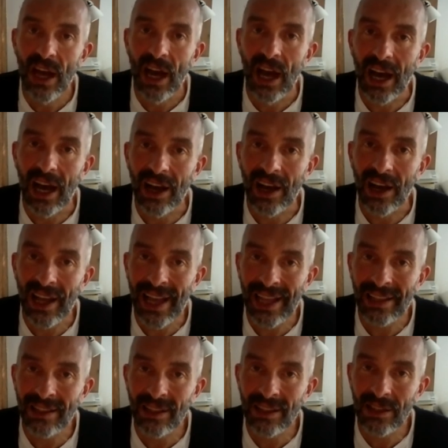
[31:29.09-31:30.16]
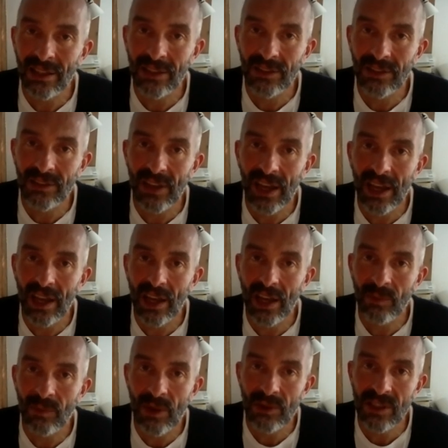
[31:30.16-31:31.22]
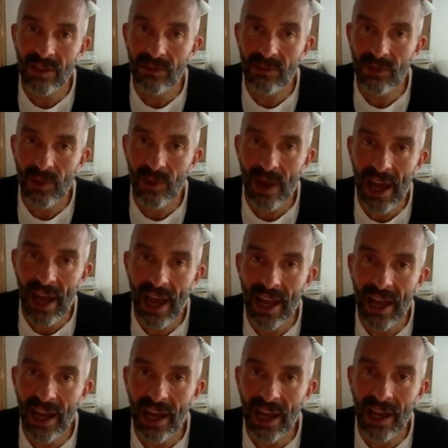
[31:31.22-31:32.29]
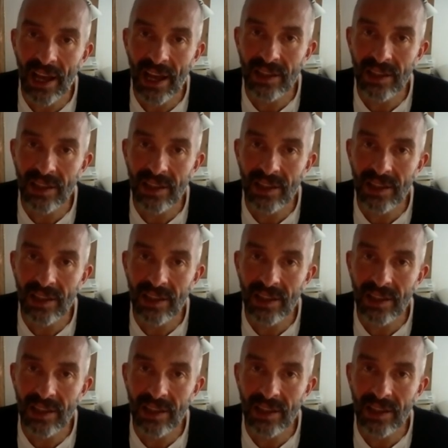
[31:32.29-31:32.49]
are handled mostly through AI.